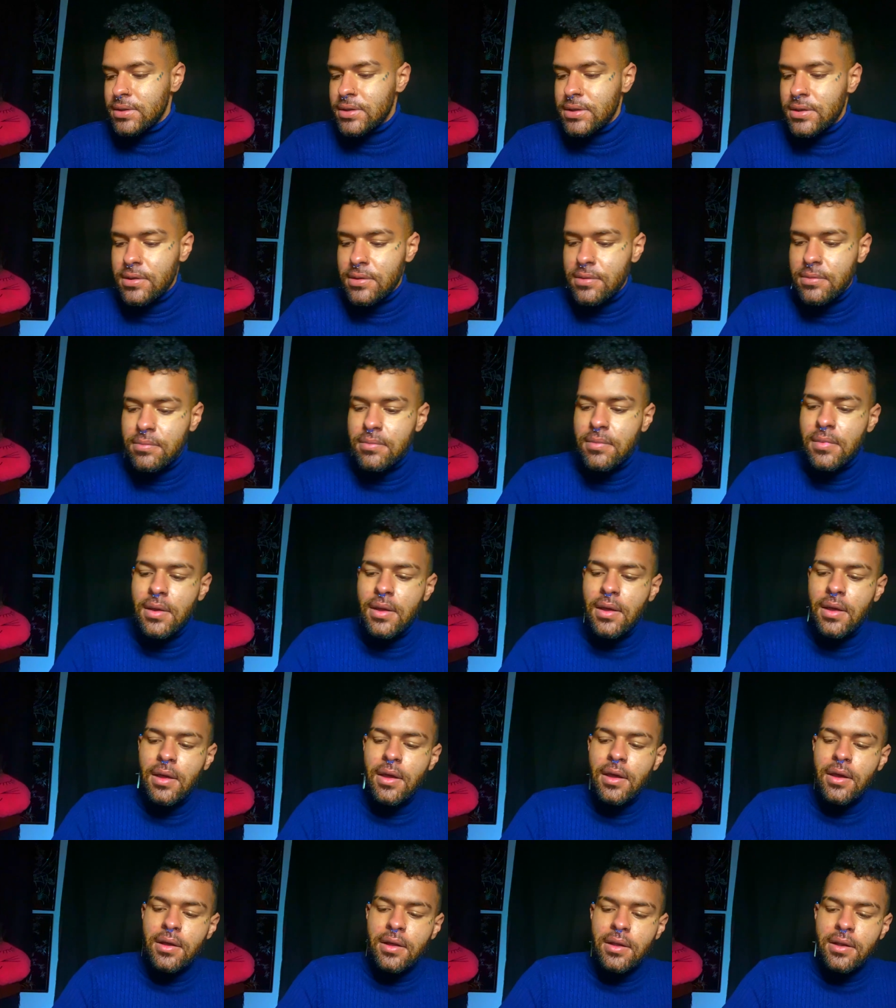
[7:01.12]
some
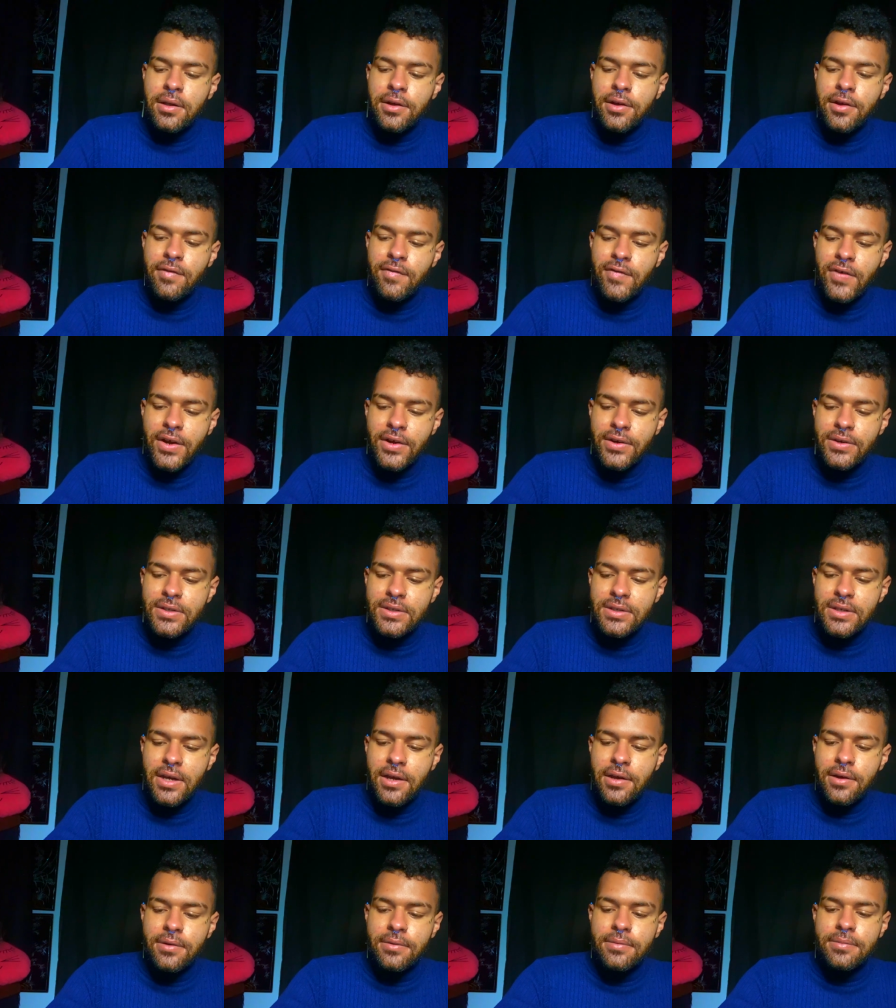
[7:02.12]
clarifiers
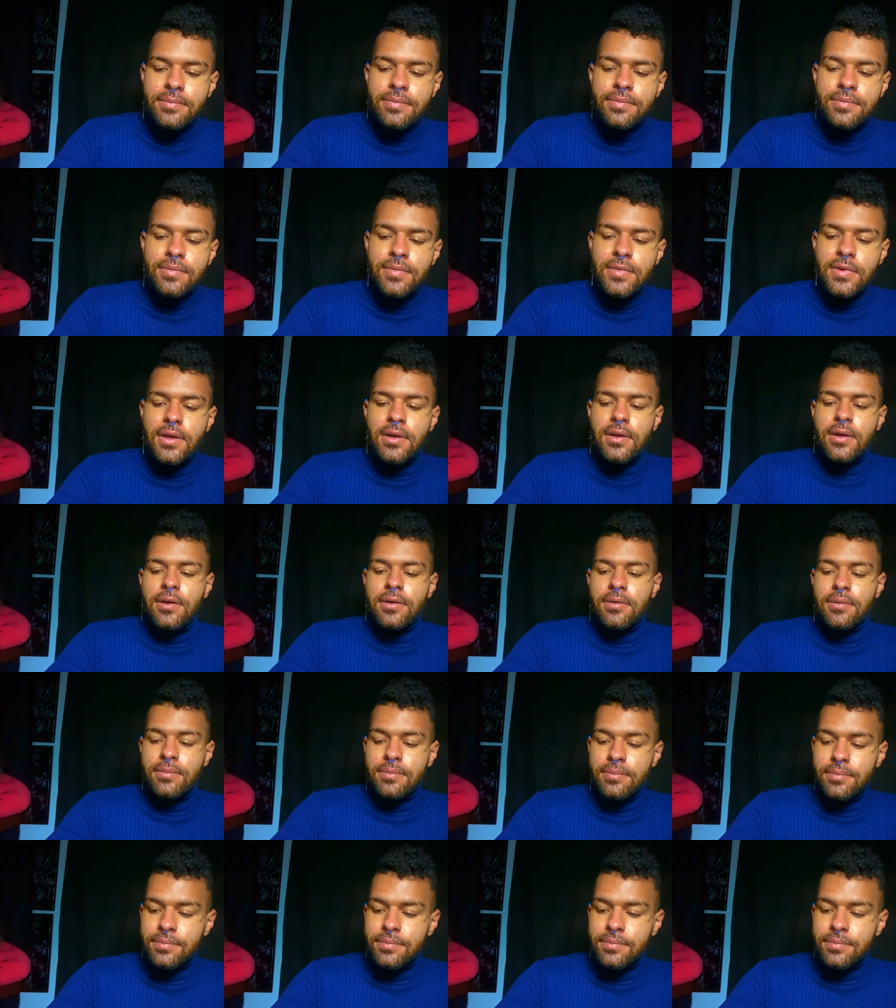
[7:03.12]
now, Leo.